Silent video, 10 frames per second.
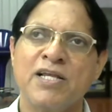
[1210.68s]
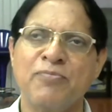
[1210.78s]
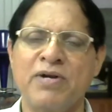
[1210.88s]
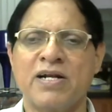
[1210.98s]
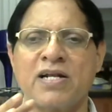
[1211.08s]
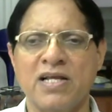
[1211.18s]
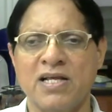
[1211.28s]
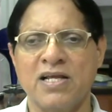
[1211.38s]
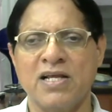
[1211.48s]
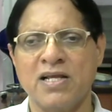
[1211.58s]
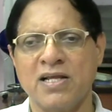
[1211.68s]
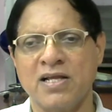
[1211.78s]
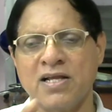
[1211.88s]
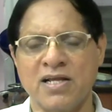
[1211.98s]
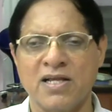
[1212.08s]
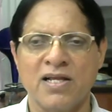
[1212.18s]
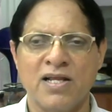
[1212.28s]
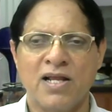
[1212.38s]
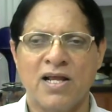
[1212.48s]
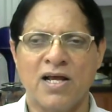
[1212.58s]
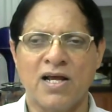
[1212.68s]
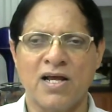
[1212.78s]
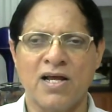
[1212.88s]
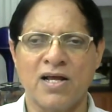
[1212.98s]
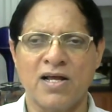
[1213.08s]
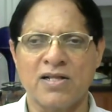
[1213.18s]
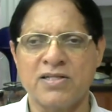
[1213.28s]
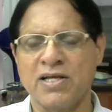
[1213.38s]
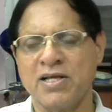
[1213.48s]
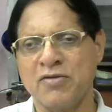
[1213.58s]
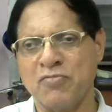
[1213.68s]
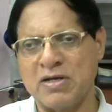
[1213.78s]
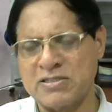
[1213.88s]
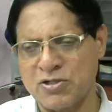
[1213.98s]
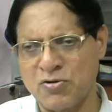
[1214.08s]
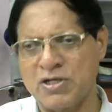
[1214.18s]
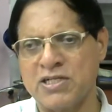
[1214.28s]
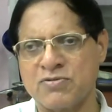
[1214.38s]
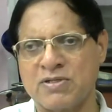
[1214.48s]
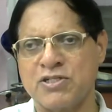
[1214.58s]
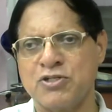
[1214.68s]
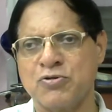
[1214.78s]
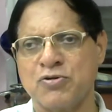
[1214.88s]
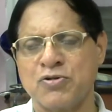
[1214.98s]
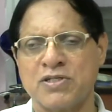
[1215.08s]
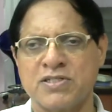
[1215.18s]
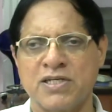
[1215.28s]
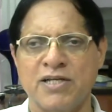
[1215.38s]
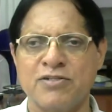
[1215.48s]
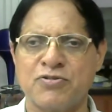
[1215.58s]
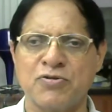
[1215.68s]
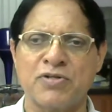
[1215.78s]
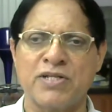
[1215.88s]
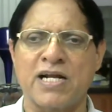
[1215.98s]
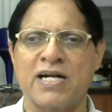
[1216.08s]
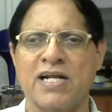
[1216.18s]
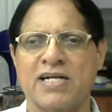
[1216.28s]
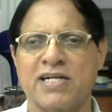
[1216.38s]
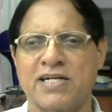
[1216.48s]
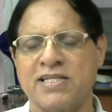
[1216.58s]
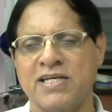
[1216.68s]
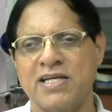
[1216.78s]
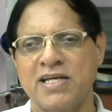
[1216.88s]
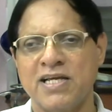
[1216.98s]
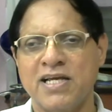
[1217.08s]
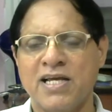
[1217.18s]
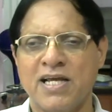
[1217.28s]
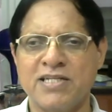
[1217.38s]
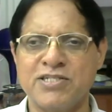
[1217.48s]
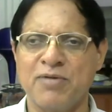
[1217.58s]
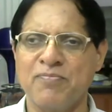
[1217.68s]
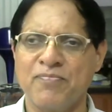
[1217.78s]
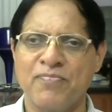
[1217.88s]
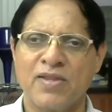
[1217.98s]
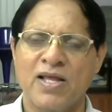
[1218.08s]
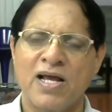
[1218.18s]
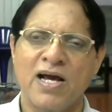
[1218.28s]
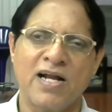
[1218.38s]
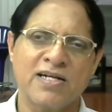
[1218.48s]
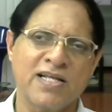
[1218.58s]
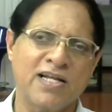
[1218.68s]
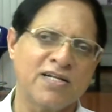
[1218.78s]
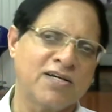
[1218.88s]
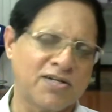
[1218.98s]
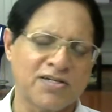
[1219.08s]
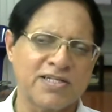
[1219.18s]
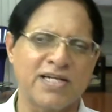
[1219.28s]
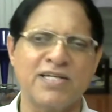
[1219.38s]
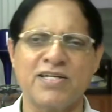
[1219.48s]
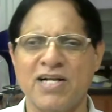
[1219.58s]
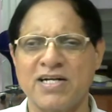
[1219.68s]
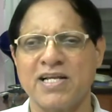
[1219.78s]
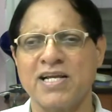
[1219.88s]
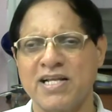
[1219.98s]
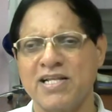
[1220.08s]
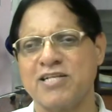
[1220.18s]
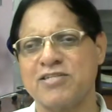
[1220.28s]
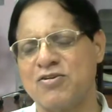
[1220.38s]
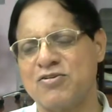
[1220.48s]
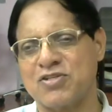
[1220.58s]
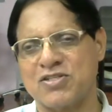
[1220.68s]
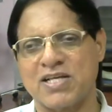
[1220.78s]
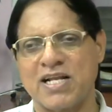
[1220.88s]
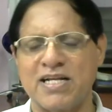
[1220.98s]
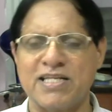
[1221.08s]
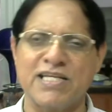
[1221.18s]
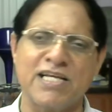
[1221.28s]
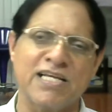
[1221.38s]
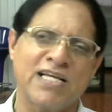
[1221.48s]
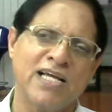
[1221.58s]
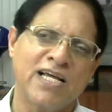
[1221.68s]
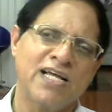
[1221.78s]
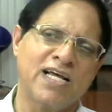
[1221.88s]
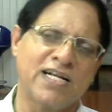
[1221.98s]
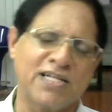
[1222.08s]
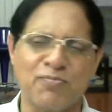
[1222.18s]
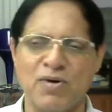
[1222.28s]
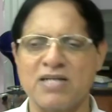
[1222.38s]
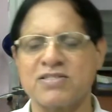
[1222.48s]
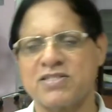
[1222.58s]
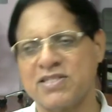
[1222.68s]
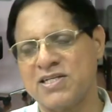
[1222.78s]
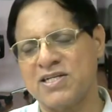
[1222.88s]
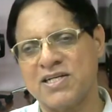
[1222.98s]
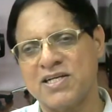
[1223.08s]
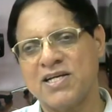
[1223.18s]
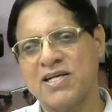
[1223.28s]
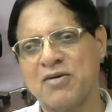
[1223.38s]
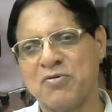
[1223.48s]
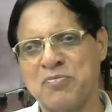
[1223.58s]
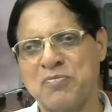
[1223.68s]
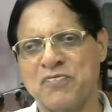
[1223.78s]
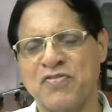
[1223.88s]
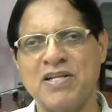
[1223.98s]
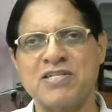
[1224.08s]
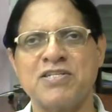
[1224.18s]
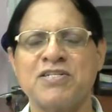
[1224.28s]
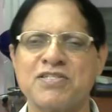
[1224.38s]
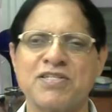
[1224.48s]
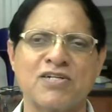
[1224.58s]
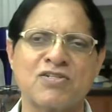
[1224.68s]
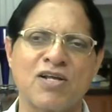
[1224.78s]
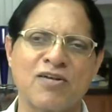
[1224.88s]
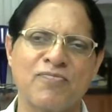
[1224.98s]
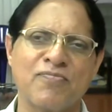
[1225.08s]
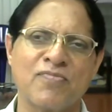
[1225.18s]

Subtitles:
Immediately, once the notice was issued to the CA Institute, they conducted the AGM. And then they did not take any resolutions or anything. And they passed the, finished it, that's all.